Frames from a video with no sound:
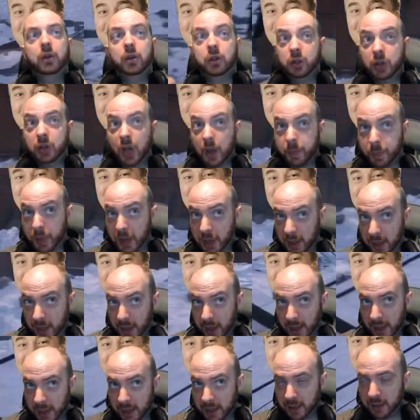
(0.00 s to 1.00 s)

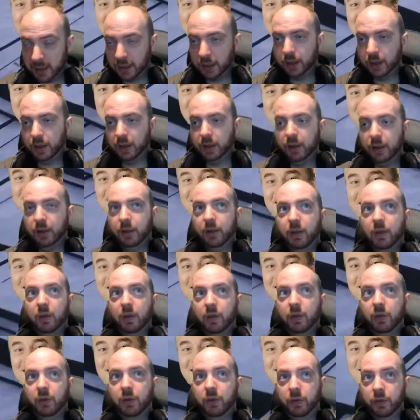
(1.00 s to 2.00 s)
typically
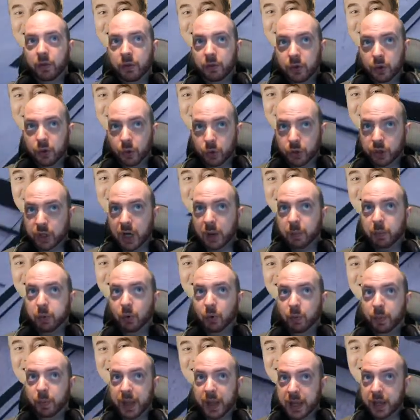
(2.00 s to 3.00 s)
your ship will
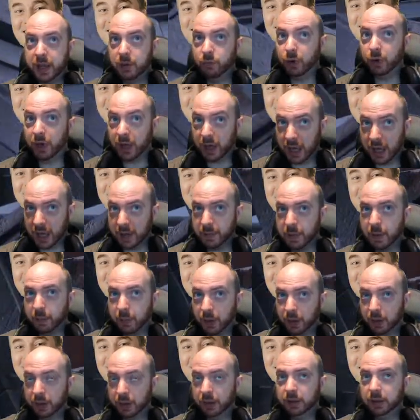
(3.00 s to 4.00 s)
be
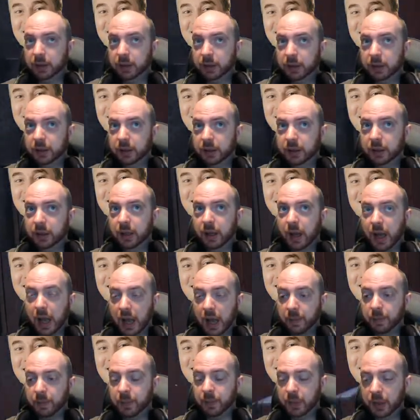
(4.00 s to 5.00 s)
reclaimable,
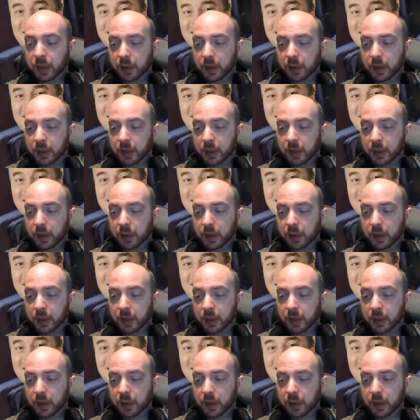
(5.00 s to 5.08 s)
and